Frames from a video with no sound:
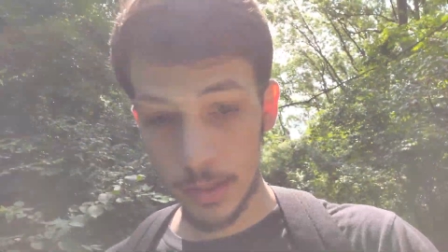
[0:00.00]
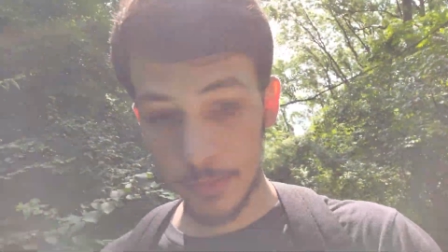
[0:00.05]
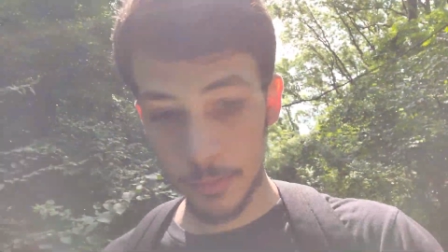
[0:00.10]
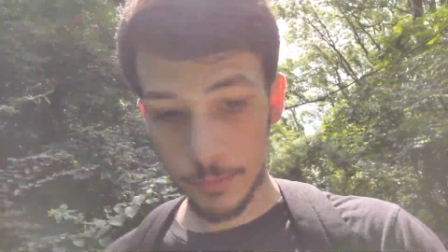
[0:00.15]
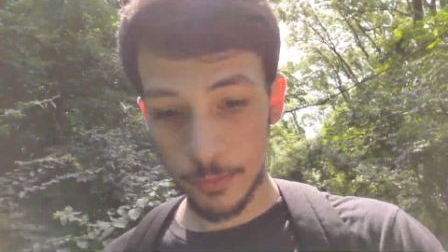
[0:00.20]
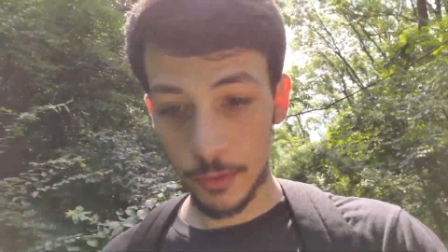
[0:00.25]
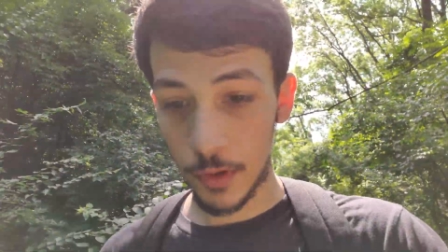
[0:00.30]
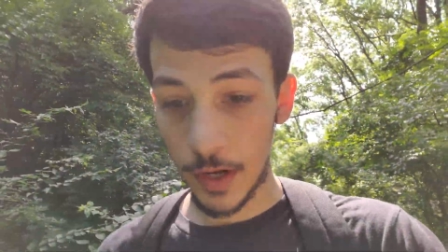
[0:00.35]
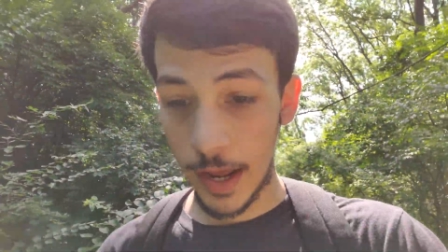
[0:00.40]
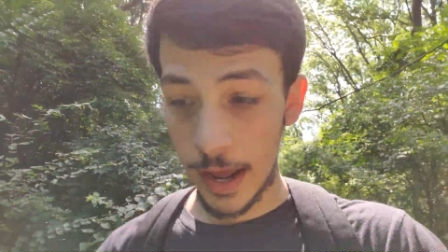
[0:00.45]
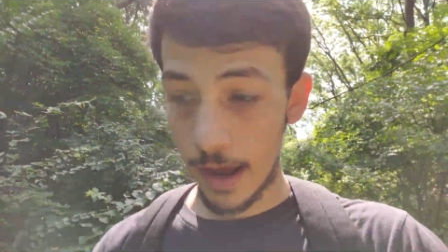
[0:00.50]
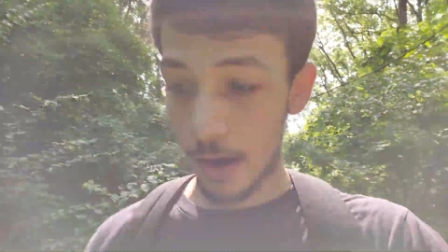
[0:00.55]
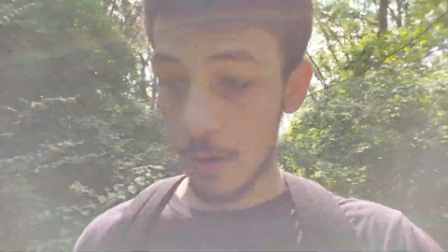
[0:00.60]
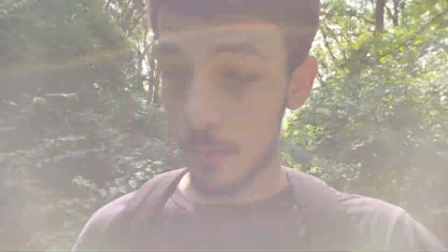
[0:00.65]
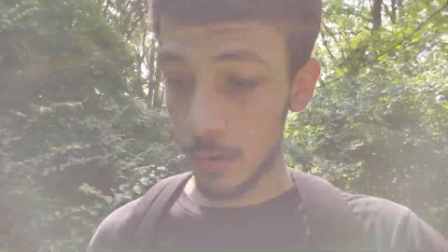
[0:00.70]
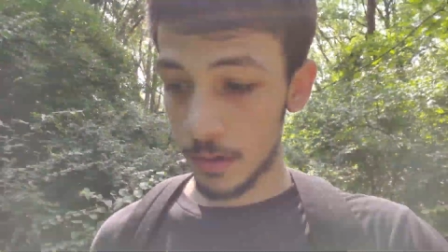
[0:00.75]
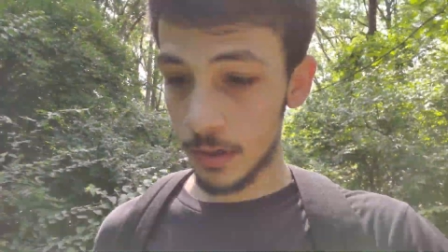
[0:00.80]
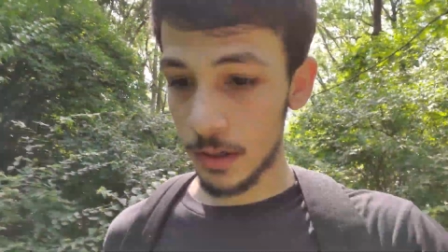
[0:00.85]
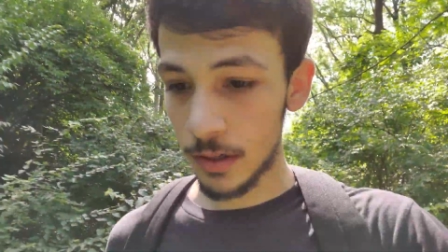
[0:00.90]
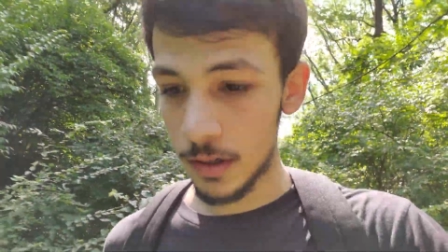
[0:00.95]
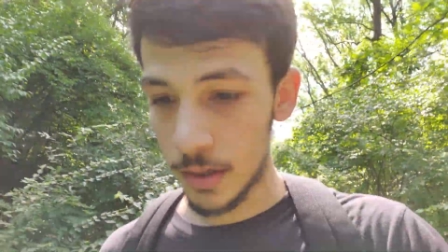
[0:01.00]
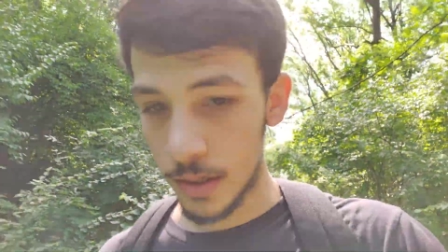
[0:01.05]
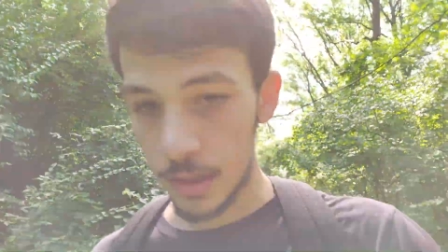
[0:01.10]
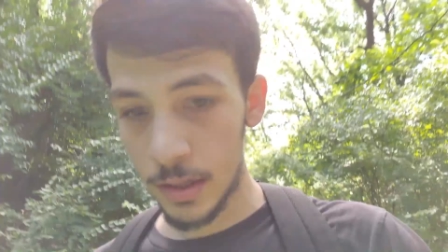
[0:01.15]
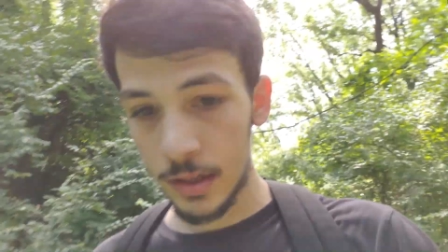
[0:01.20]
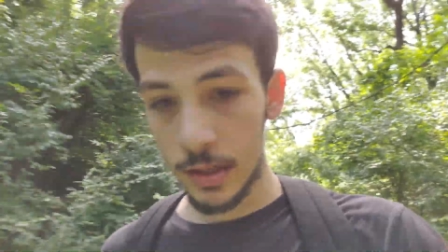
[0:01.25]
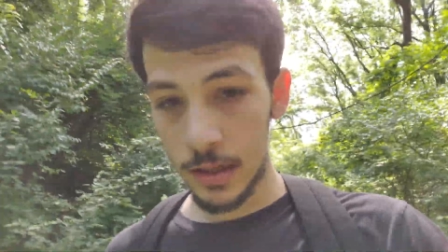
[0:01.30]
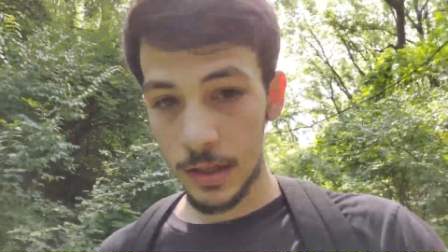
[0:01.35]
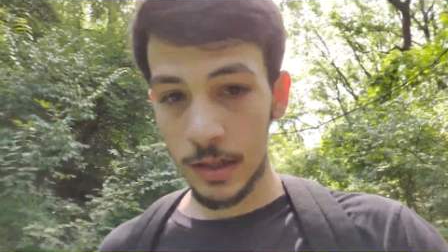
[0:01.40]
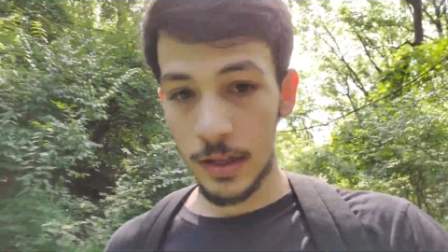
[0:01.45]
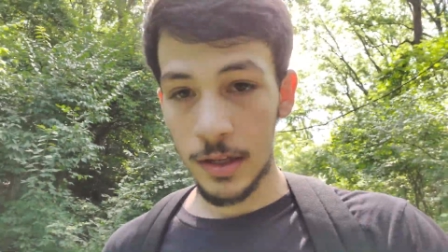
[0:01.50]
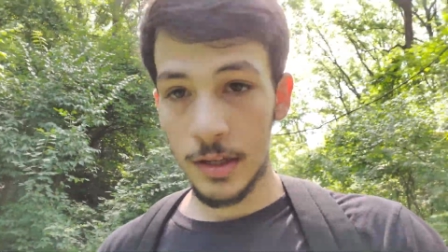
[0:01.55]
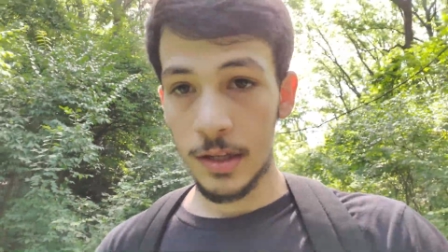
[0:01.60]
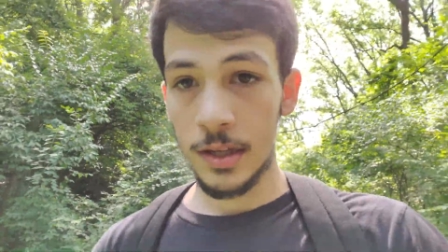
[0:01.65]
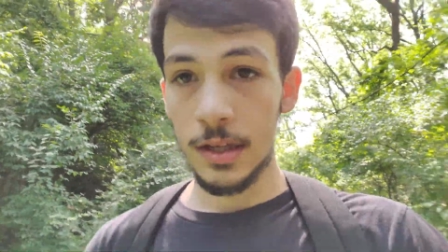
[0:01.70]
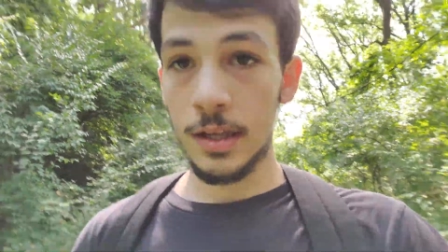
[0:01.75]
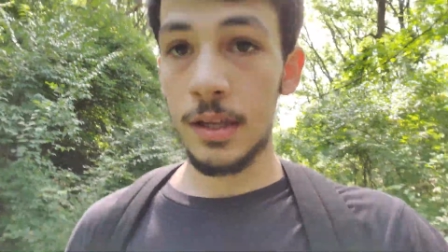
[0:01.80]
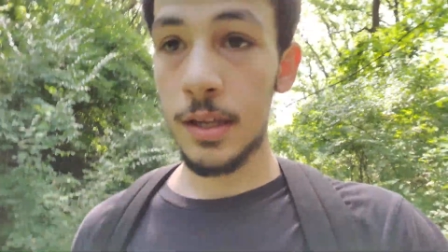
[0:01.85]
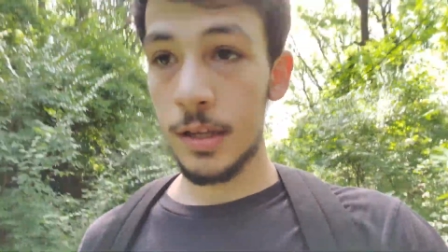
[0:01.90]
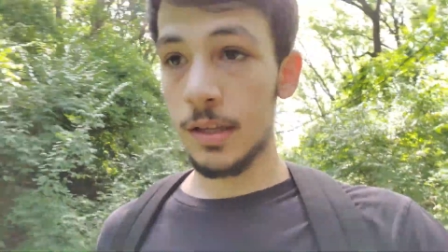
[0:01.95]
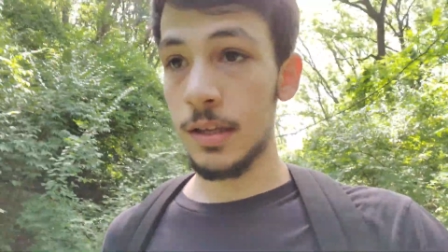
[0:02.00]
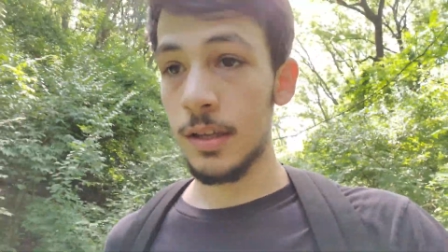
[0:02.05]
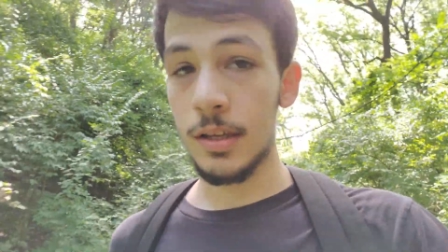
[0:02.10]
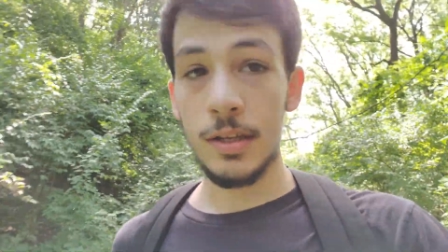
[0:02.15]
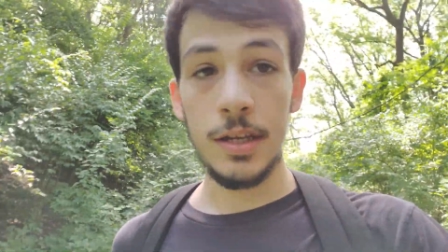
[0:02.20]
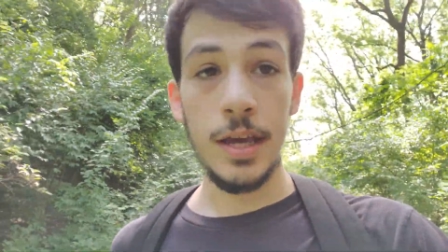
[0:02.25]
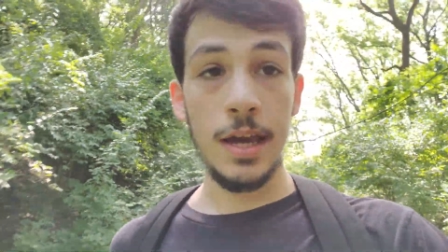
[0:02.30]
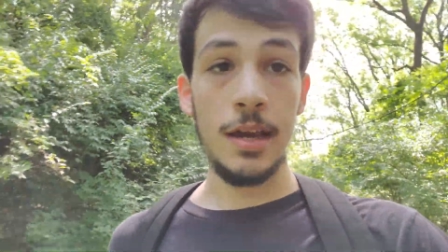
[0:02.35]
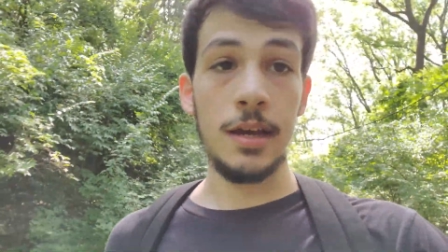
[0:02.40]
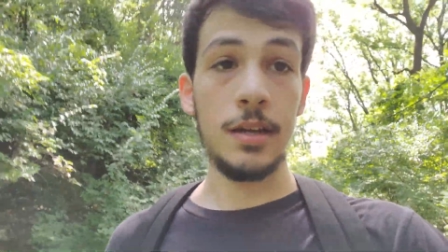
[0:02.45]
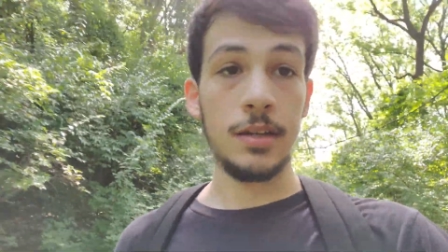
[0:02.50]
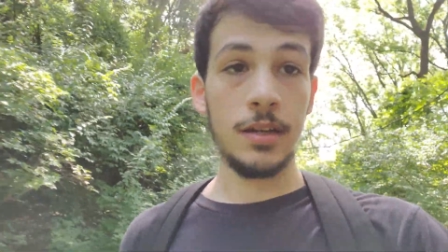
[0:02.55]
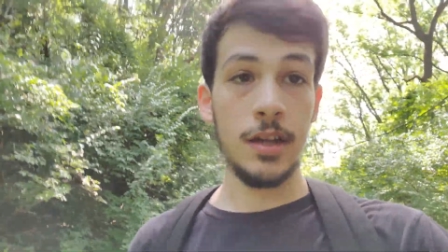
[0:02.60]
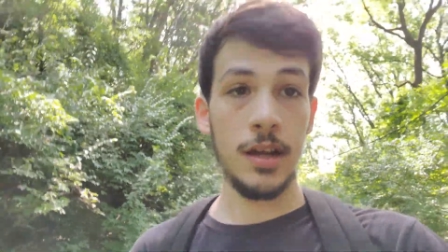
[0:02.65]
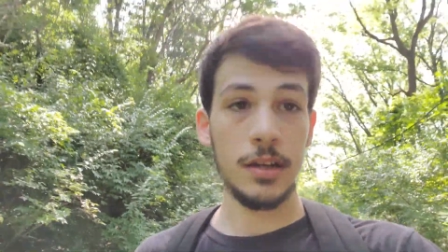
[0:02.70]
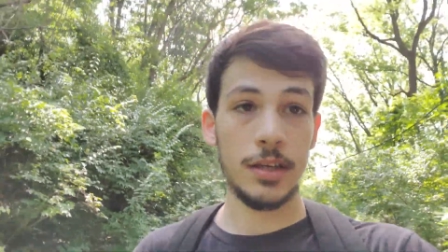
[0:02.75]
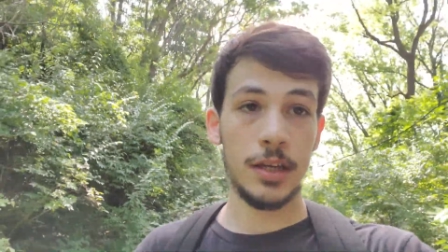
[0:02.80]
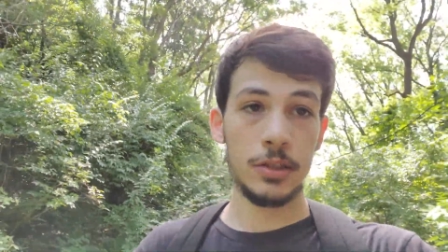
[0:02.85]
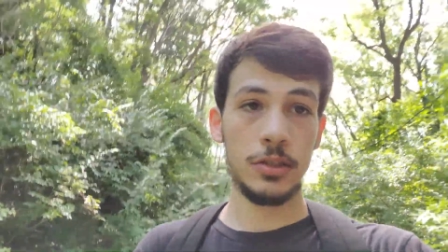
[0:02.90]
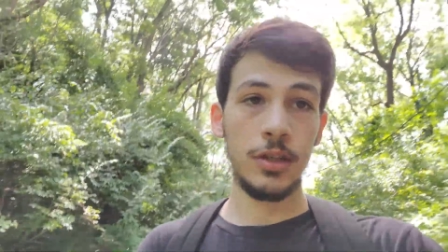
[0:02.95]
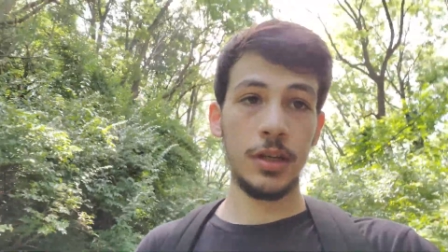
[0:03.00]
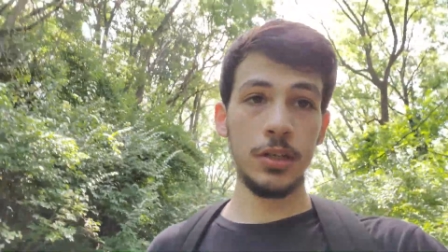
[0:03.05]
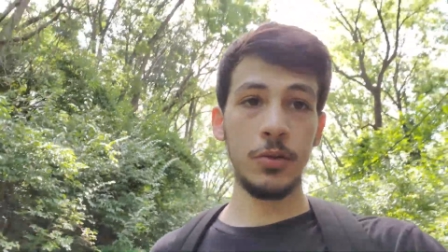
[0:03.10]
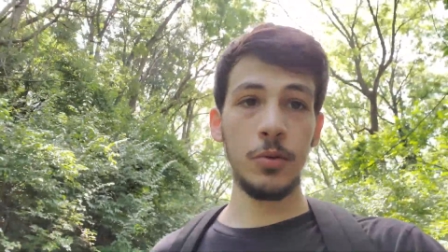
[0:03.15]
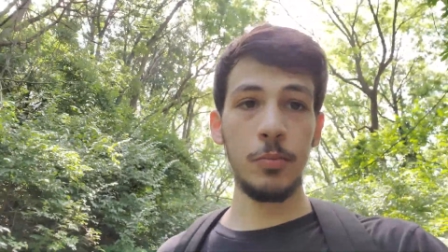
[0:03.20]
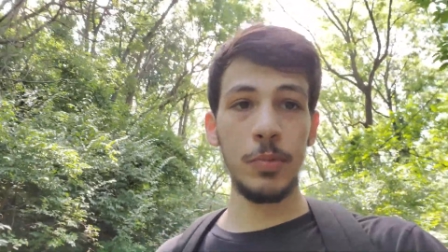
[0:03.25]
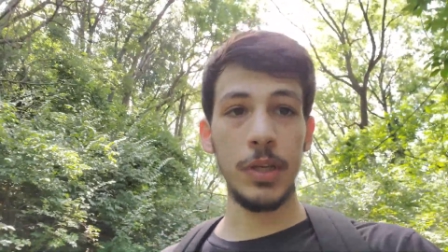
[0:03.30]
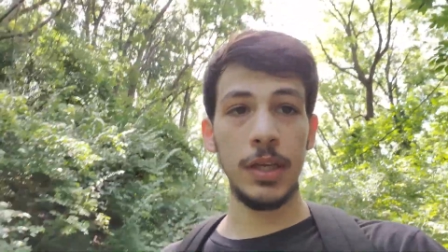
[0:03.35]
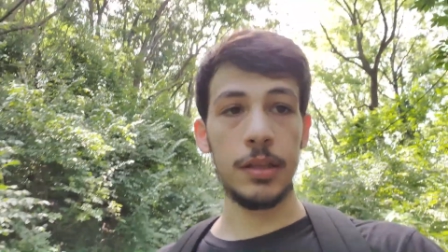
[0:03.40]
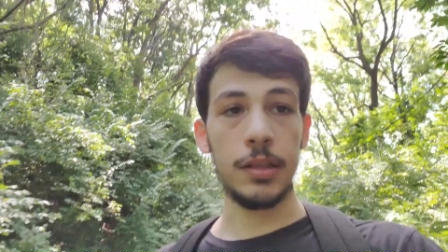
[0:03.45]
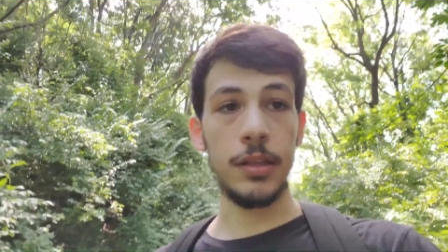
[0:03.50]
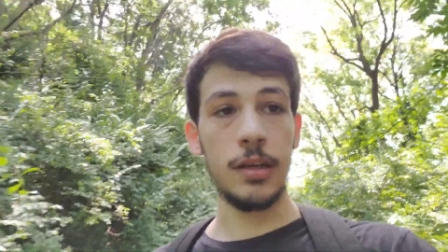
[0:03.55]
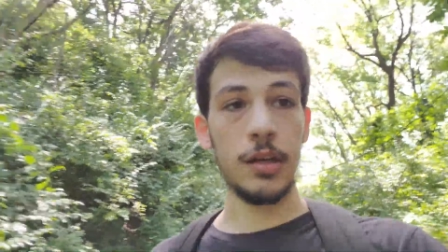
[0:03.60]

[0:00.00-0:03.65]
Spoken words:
for now. And yeah, I'll catch you guys when we get there.